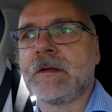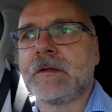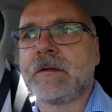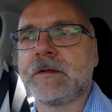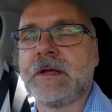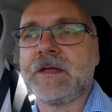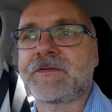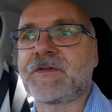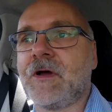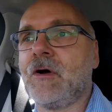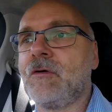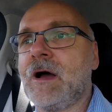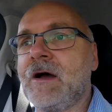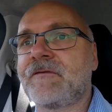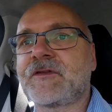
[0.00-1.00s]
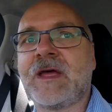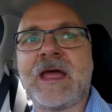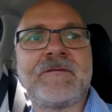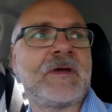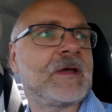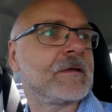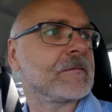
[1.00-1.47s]
Yeah, so after
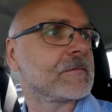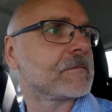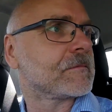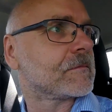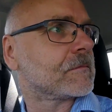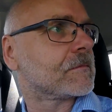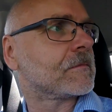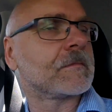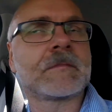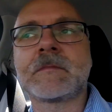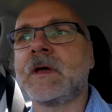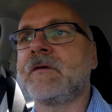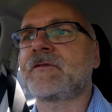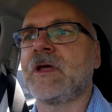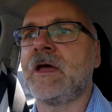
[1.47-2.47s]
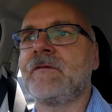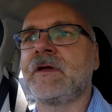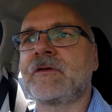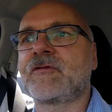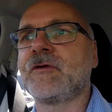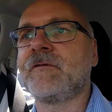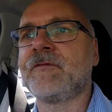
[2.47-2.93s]
having
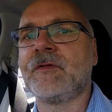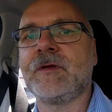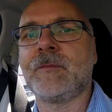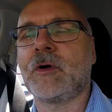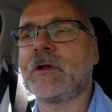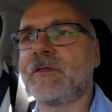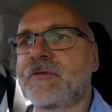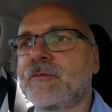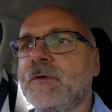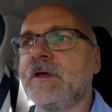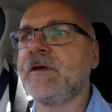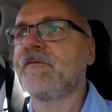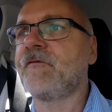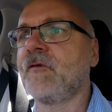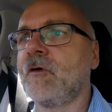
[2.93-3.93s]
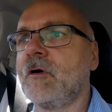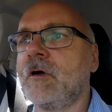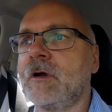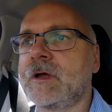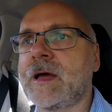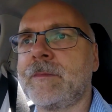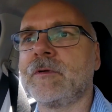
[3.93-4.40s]
driven the Model 3
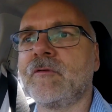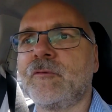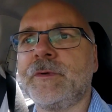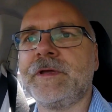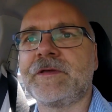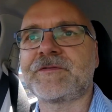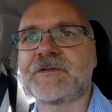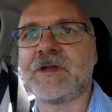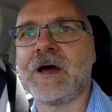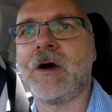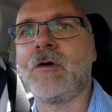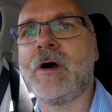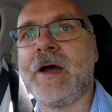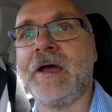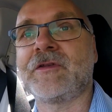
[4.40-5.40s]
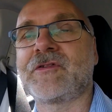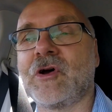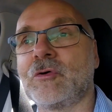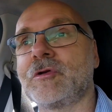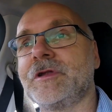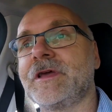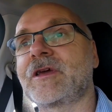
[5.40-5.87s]
for a couple of weeks now, I
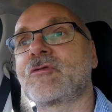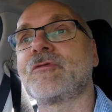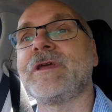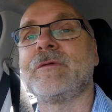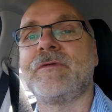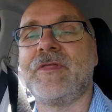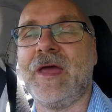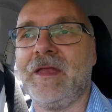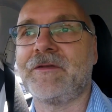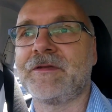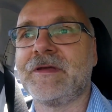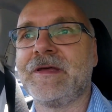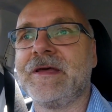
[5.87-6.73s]
totally agree with that.